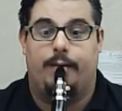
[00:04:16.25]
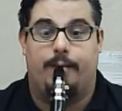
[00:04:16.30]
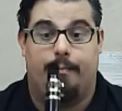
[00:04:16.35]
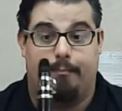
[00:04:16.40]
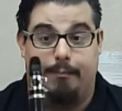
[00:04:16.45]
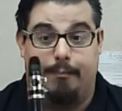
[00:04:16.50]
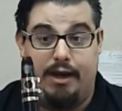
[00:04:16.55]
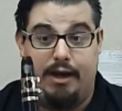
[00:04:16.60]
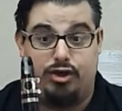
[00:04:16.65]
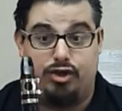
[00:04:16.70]

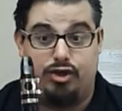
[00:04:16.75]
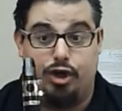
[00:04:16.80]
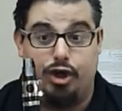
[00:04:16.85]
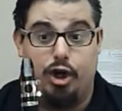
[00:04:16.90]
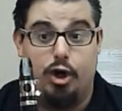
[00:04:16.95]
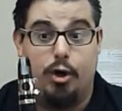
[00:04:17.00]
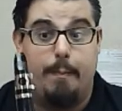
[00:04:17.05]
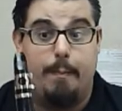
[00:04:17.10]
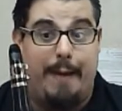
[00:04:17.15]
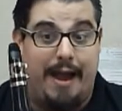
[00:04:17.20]
Make sure
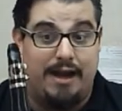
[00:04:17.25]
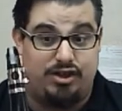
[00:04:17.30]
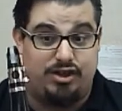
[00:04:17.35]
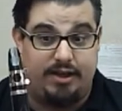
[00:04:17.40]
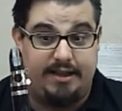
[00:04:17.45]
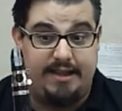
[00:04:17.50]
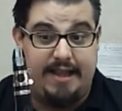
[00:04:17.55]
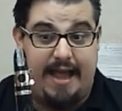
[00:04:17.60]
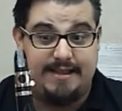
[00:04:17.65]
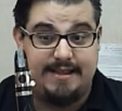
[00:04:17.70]
you're
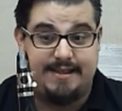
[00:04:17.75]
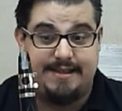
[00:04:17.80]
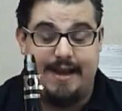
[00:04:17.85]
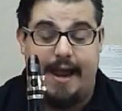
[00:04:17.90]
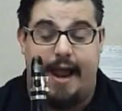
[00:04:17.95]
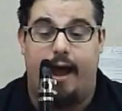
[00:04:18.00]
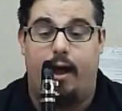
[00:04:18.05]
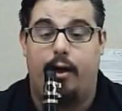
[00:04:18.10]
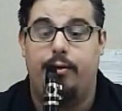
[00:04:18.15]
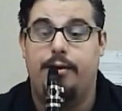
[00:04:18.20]
matching that
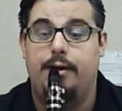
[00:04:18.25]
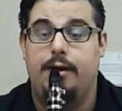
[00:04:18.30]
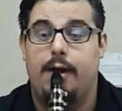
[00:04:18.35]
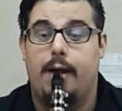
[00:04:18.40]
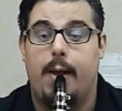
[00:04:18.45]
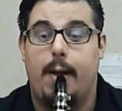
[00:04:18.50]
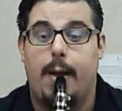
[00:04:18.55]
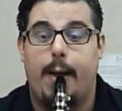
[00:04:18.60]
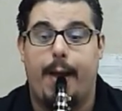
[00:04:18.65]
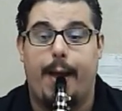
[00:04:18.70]
sound.
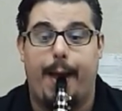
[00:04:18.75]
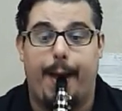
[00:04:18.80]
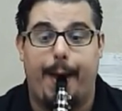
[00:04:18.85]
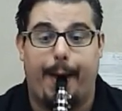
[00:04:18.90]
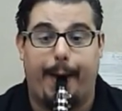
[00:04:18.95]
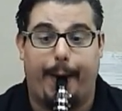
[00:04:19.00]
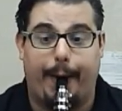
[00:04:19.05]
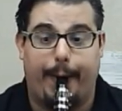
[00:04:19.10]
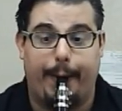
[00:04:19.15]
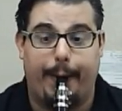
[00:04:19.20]

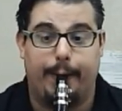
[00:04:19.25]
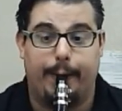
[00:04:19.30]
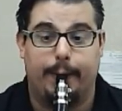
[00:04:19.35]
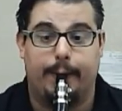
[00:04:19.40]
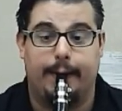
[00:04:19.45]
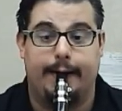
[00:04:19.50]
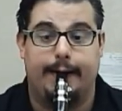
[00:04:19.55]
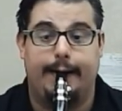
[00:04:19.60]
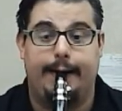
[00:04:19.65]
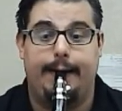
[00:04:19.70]

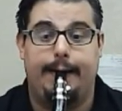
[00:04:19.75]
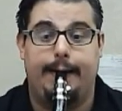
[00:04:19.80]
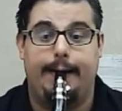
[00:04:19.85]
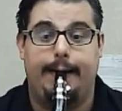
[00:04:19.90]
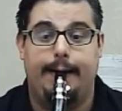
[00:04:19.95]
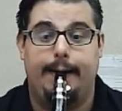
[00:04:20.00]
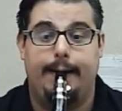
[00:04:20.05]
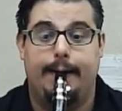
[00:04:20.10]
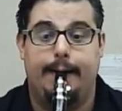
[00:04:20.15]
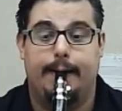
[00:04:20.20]

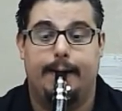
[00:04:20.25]
Ready?